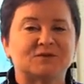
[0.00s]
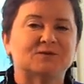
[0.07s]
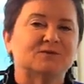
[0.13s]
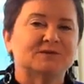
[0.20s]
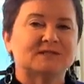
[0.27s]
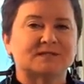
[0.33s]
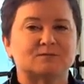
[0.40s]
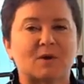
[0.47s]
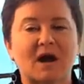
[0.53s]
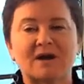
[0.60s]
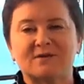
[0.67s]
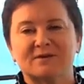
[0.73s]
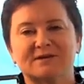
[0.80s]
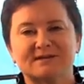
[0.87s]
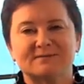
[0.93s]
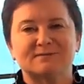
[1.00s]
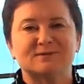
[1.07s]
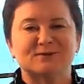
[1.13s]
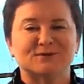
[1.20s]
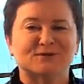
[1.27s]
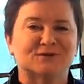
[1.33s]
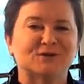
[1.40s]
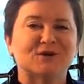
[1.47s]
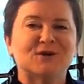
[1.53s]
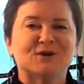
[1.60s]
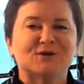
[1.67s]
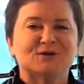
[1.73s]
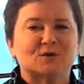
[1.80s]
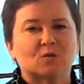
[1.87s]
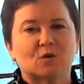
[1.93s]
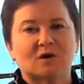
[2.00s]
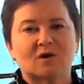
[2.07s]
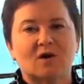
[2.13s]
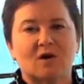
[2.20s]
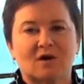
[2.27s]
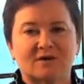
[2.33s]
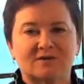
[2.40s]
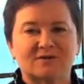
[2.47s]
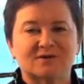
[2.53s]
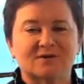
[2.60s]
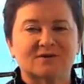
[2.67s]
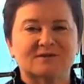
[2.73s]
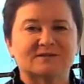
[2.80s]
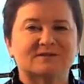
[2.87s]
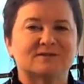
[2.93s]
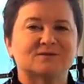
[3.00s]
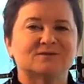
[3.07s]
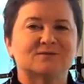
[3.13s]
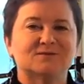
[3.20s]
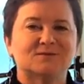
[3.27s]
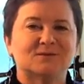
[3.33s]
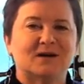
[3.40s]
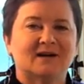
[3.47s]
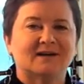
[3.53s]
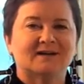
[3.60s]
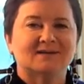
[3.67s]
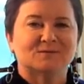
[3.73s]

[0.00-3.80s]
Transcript: to inspire him to work harder and to